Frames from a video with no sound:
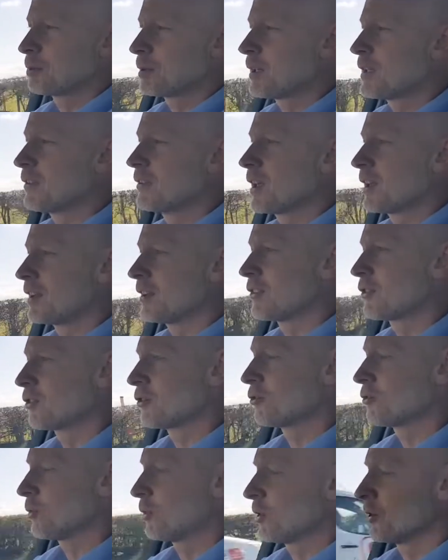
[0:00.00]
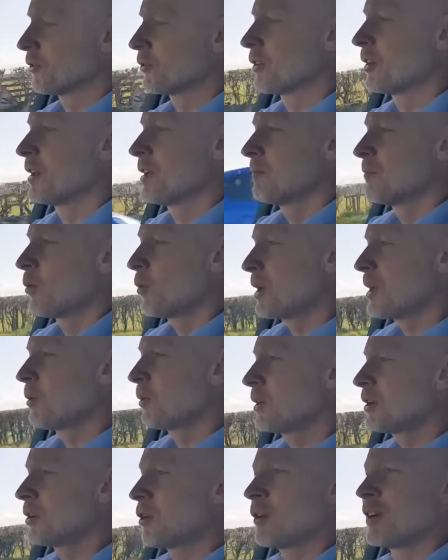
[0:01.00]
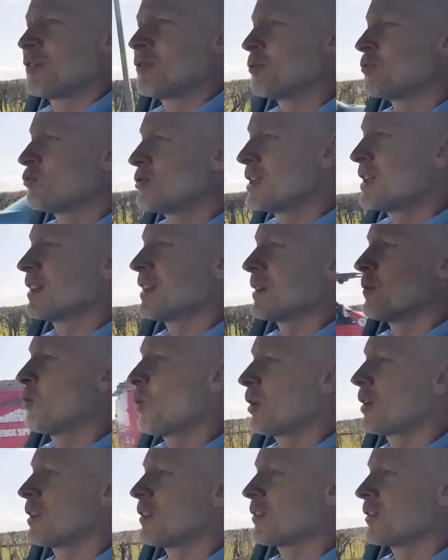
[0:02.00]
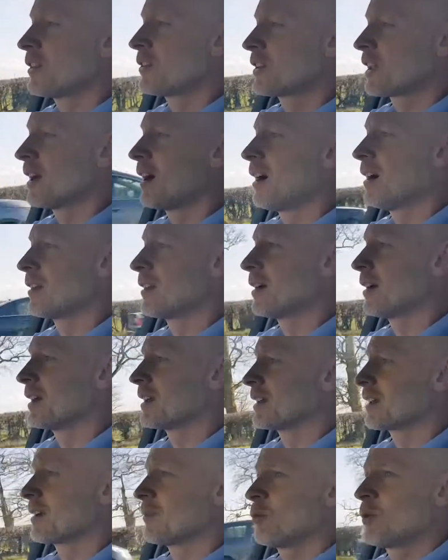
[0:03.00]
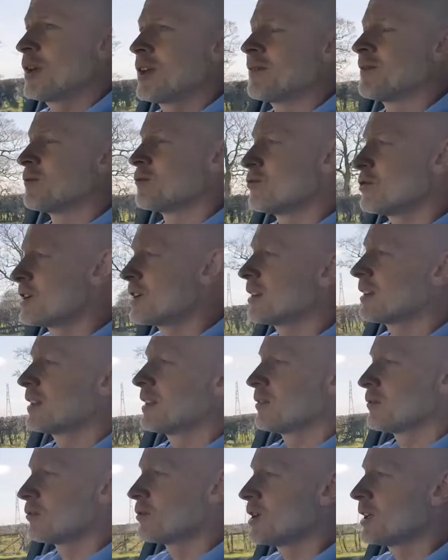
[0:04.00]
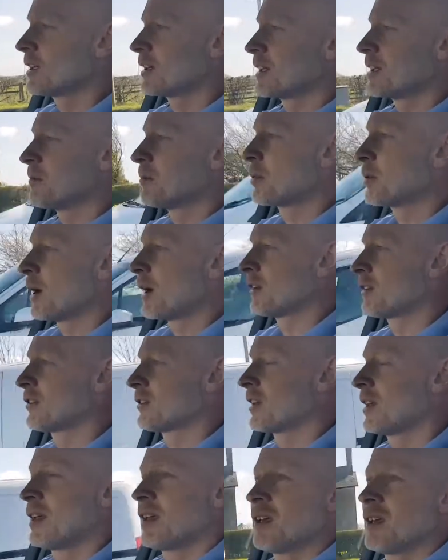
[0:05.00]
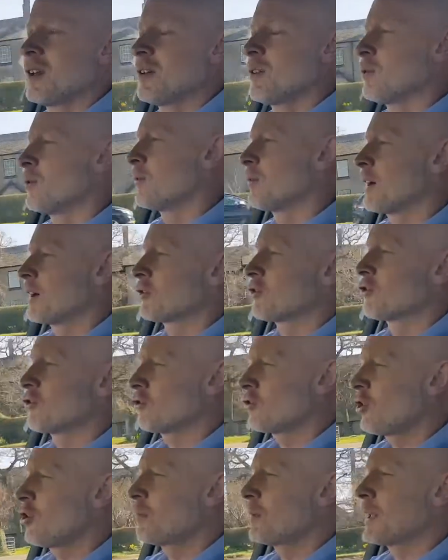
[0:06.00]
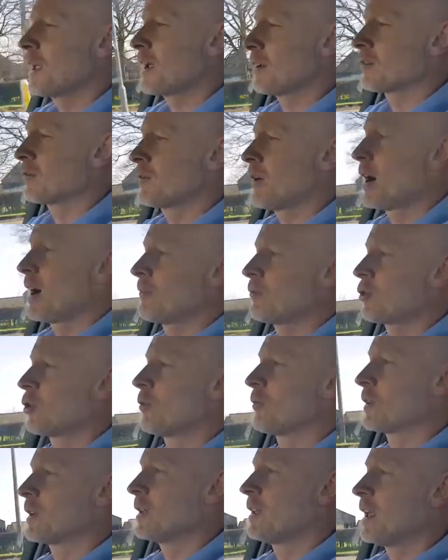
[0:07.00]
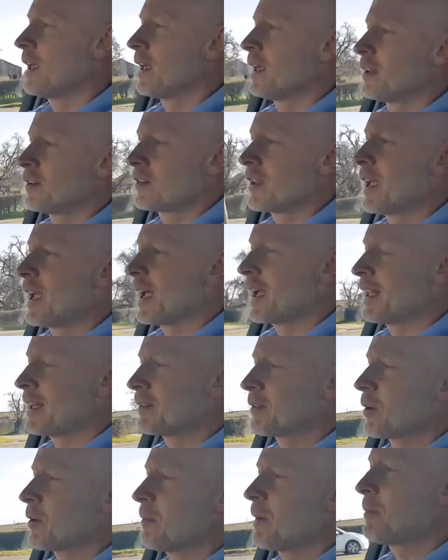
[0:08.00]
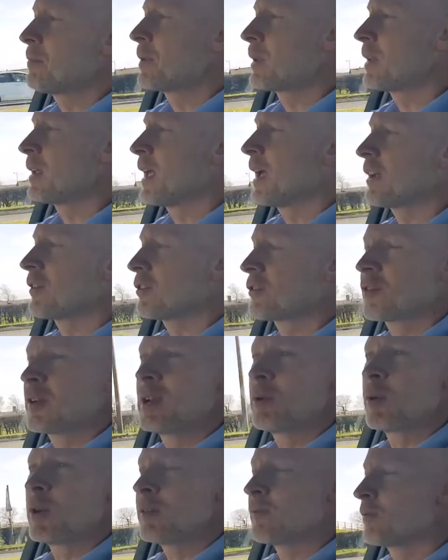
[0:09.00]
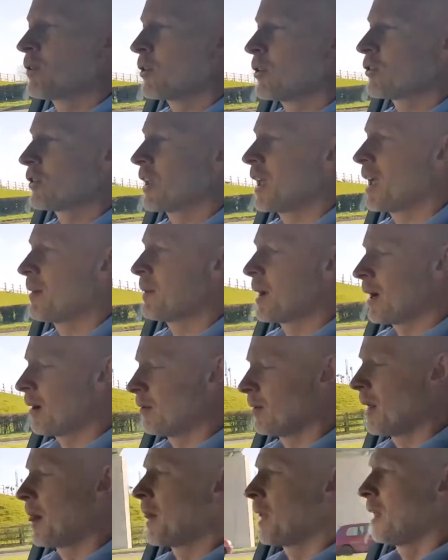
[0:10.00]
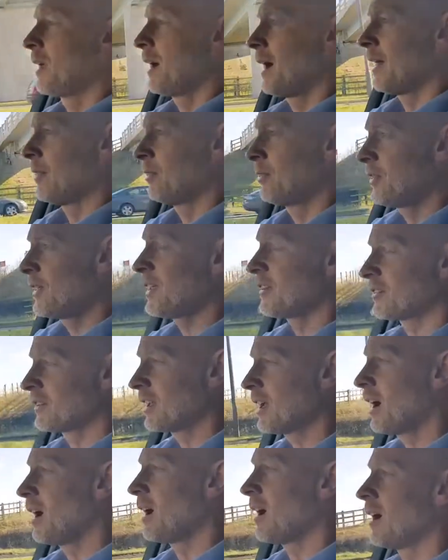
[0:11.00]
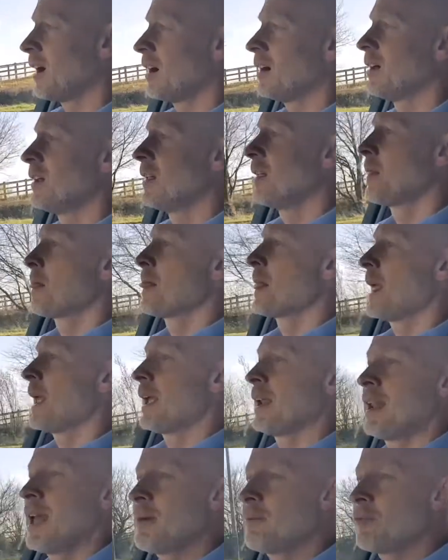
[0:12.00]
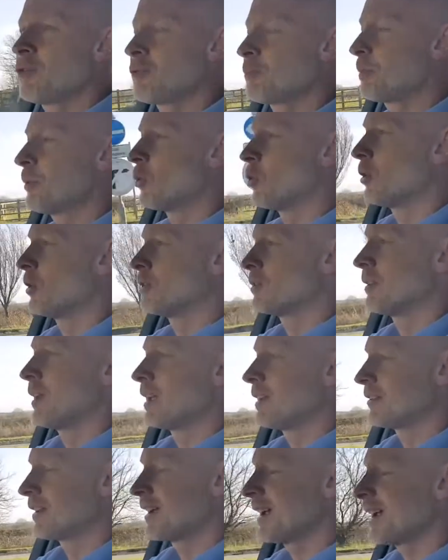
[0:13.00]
please get in touch with us. What you want to know is really, what is this car like? We're really, really impressed. We've had so many X5s over the years, and I remember the X3 when it first came out. And this car in M Sport is